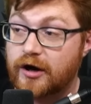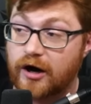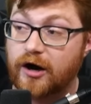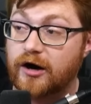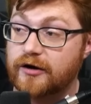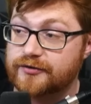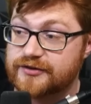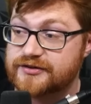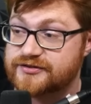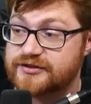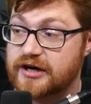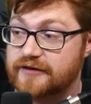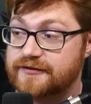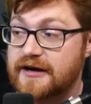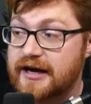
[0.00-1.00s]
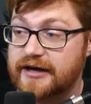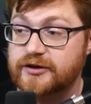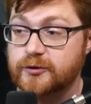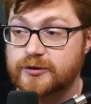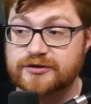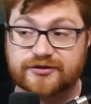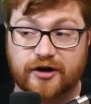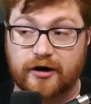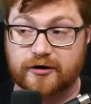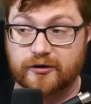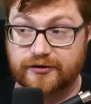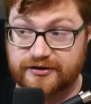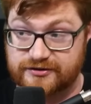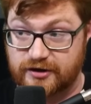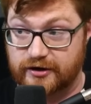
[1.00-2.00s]
all this stuff, and you can toggle
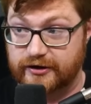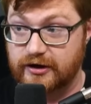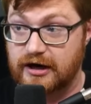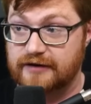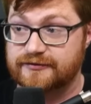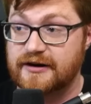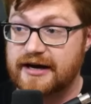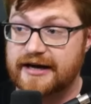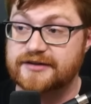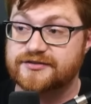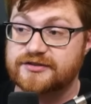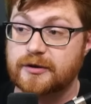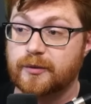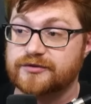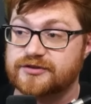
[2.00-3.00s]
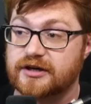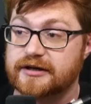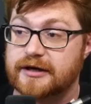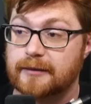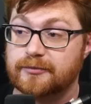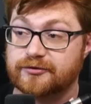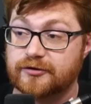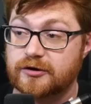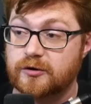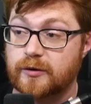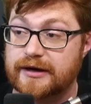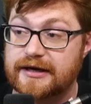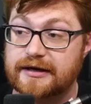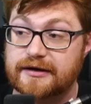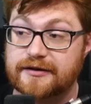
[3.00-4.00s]
these on and off and see what's gonna come through
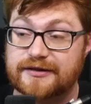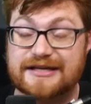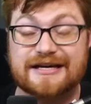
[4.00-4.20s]
in the